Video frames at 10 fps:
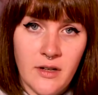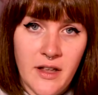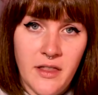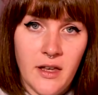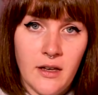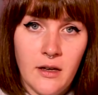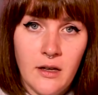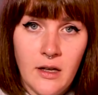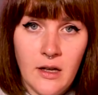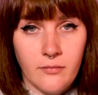I think.
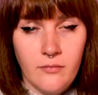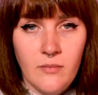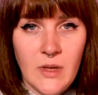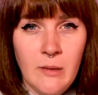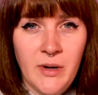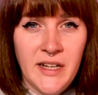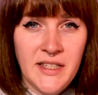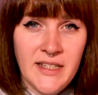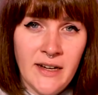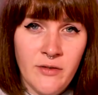But
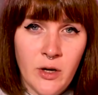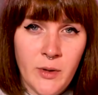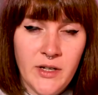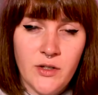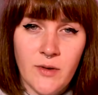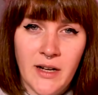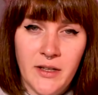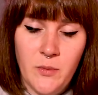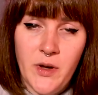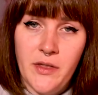instead of going
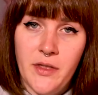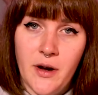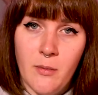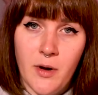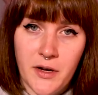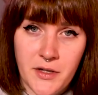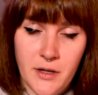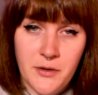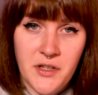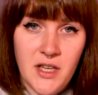directly with their box
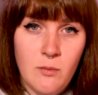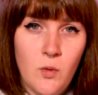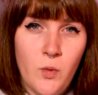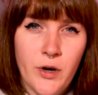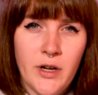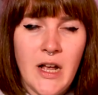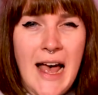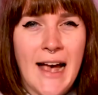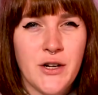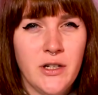color scheme, we're gonna
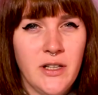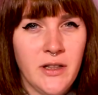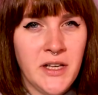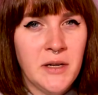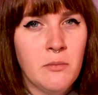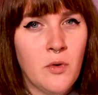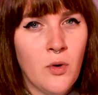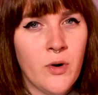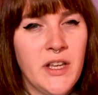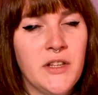actually lean
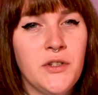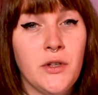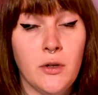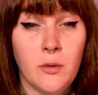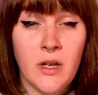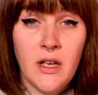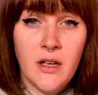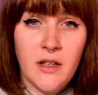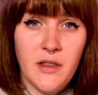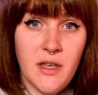more into
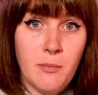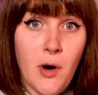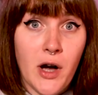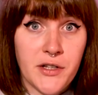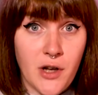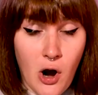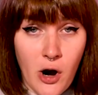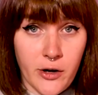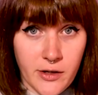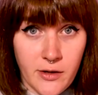the box
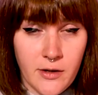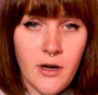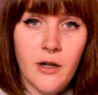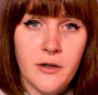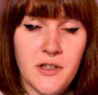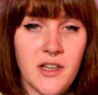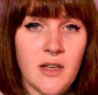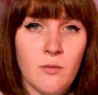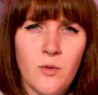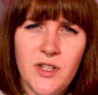art color
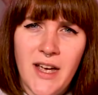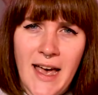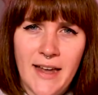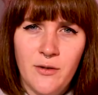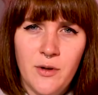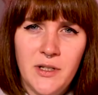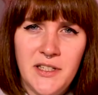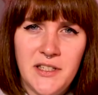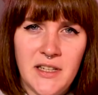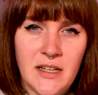scheme, which I hadn't really
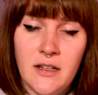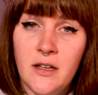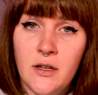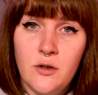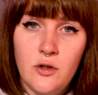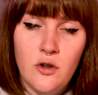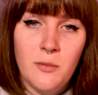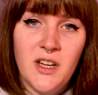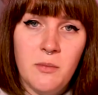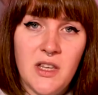seen too
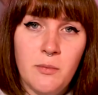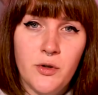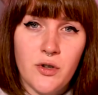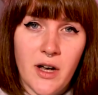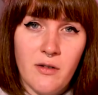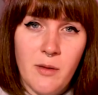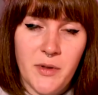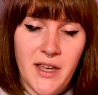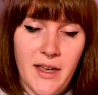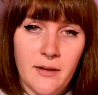many people try to
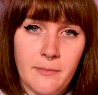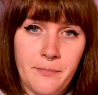replicate.